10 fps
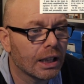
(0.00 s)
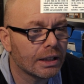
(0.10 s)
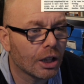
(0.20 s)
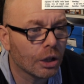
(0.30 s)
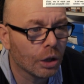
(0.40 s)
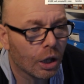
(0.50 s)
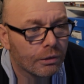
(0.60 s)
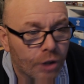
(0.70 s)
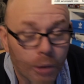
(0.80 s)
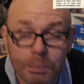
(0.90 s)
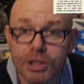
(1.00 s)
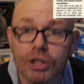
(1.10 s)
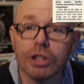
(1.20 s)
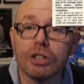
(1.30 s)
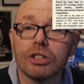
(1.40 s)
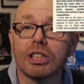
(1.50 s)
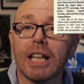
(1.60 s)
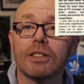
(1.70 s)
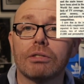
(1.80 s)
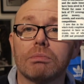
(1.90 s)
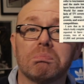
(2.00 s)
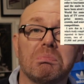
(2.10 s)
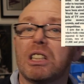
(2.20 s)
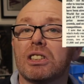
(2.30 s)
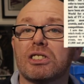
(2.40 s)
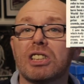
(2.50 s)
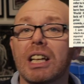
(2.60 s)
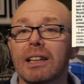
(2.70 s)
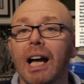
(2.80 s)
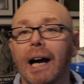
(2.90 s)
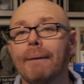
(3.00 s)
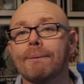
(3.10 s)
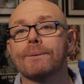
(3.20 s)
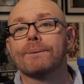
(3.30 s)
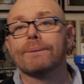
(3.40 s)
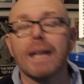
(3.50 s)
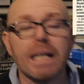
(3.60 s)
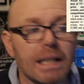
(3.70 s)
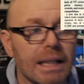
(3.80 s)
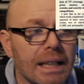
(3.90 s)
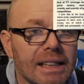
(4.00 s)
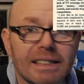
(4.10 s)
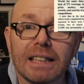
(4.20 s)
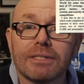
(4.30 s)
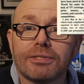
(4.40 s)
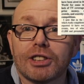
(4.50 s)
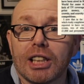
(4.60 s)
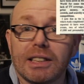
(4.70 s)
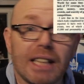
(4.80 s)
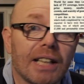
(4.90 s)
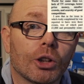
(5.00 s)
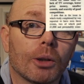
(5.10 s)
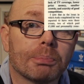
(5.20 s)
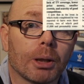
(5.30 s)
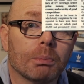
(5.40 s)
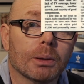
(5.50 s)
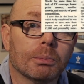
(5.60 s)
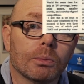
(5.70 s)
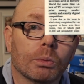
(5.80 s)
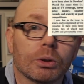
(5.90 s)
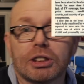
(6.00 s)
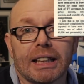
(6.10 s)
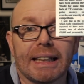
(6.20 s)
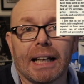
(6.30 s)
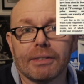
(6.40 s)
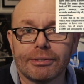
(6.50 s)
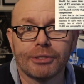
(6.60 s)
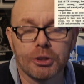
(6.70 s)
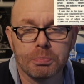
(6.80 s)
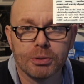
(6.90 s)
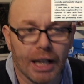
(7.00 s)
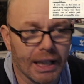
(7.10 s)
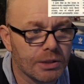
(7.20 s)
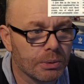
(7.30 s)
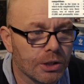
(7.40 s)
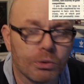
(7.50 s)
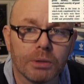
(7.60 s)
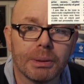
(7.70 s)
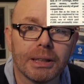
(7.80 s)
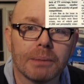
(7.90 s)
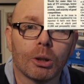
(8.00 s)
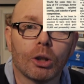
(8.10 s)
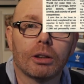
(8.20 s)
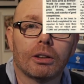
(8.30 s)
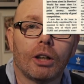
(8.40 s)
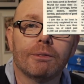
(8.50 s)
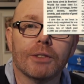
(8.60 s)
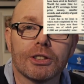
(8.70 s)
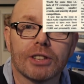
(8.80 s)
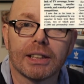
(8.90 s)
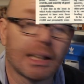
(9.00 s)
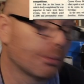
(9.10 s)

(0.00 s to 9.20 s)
And a lot of competitions said, you can stick that. Instead of saying, yeah, no problem, we'll take it out the first prize, which would have been the more obvious thing.